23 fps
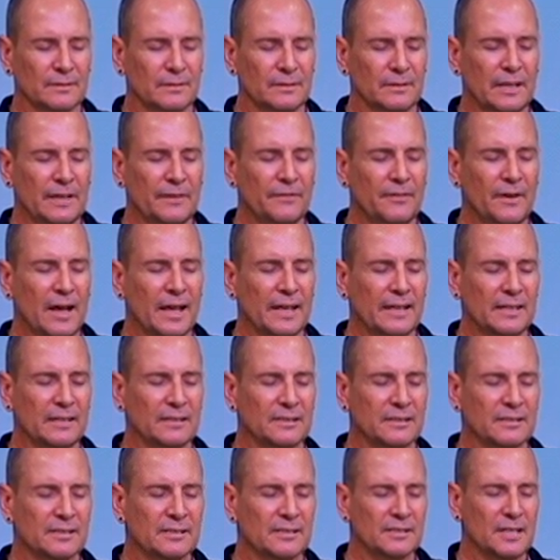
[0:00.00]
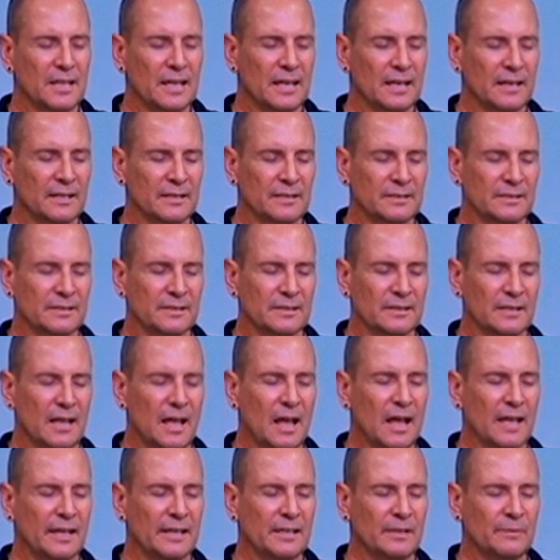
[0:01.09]
If I can see it,
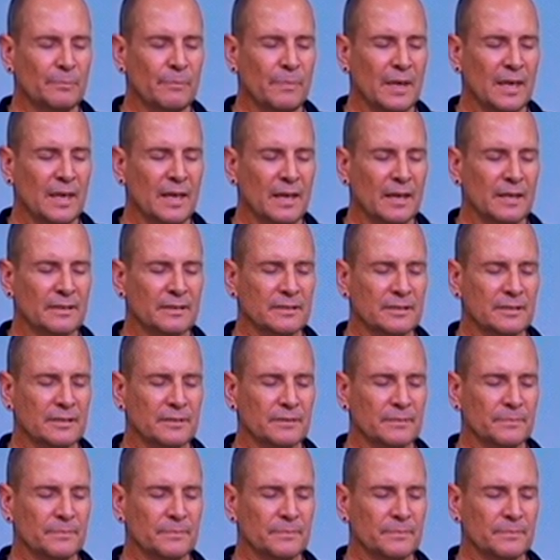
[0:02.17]
I can be it.